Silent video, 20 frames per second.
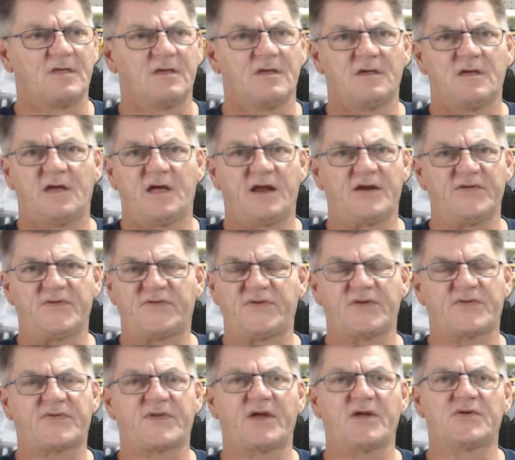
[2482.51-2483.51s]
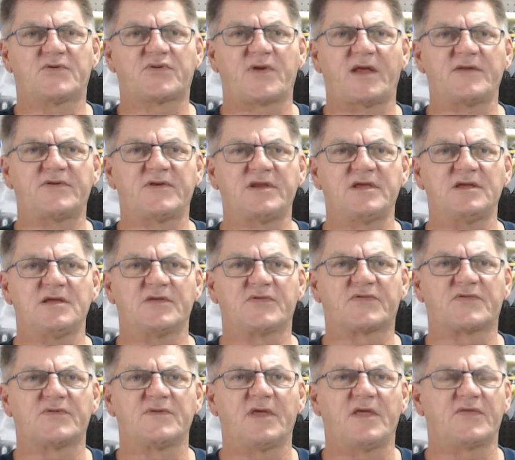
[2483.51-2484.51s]
it is just so tragedy. It's
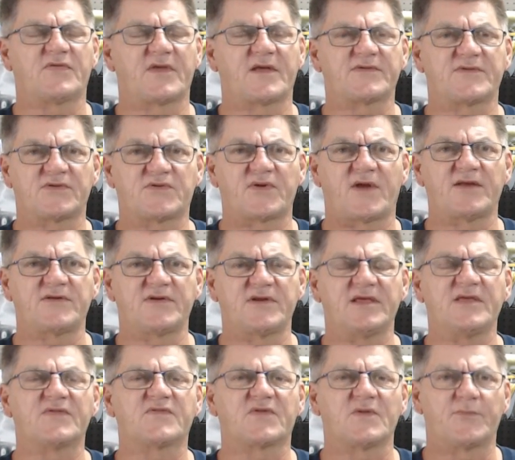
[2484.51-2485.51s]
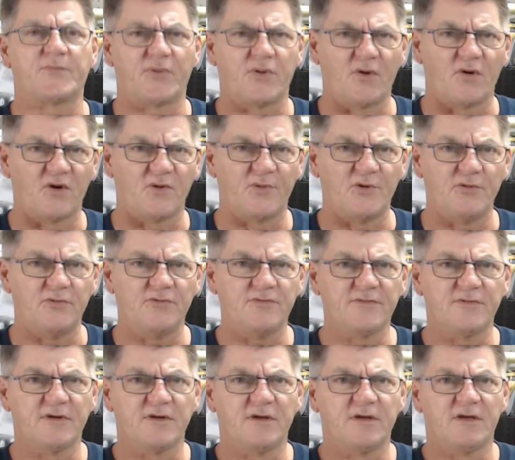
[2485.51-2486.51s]
such a tragedy. It's deplorable,
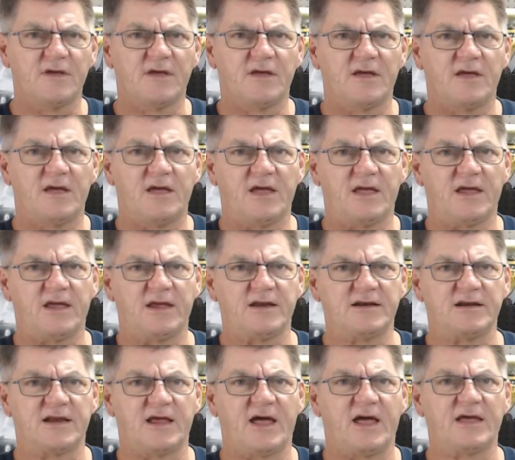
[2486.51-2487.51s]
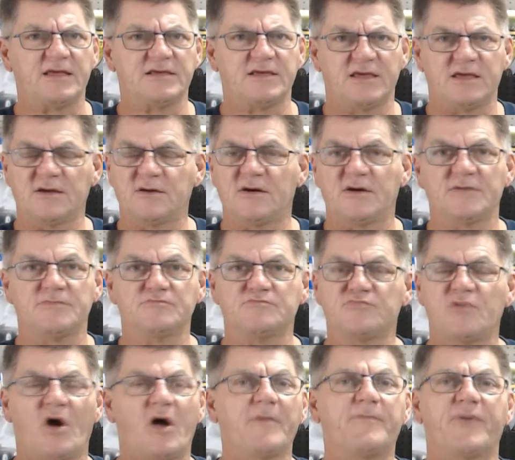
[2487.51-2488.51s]
and yeah,
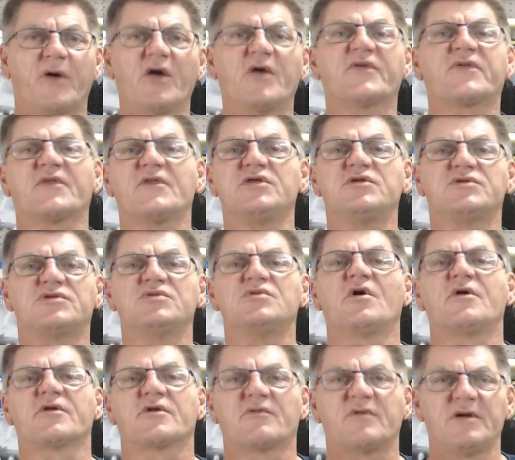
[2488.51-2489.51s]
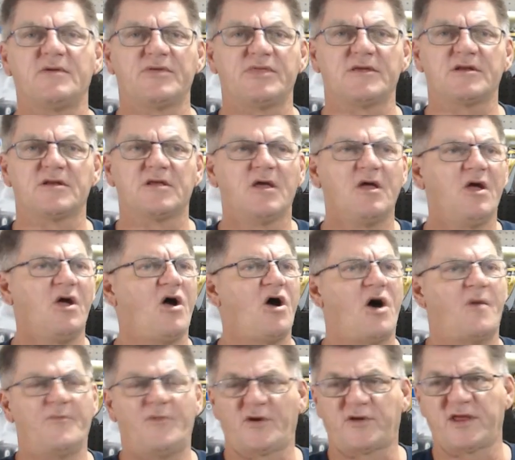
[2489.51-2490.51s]
I personally do not agree with it. I'm
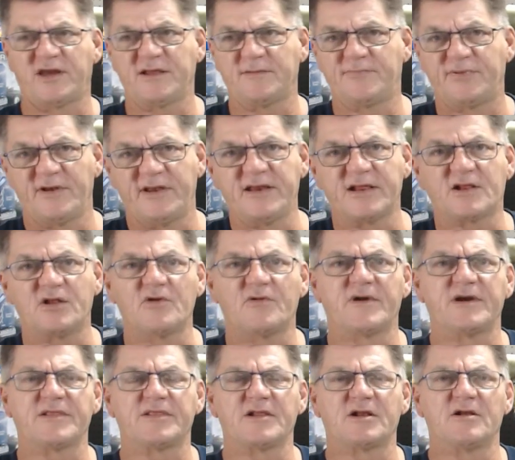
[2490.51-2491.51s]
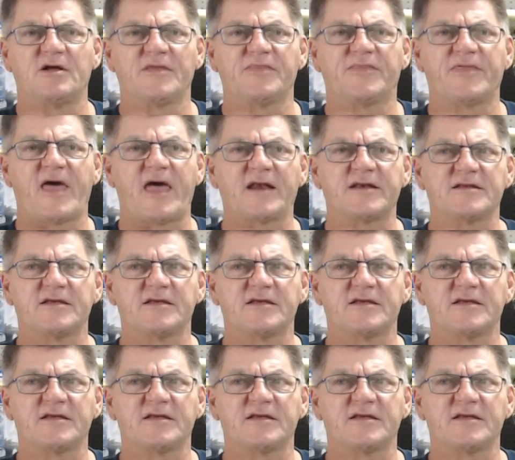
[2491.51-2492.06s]
not getting political or anything like that,